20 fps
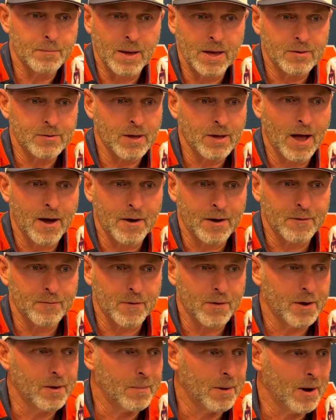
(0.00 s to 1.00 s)
Best outing
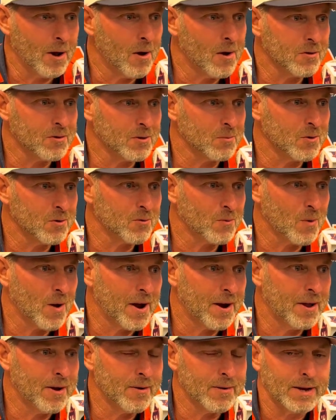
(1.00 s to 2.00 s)
for him and Alsop was
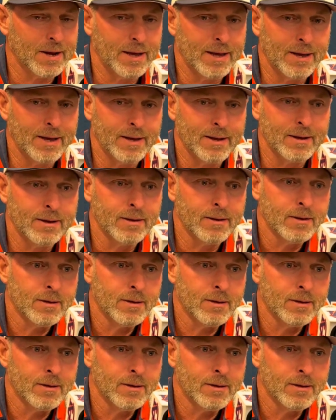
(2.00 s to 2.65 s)
right here at the end.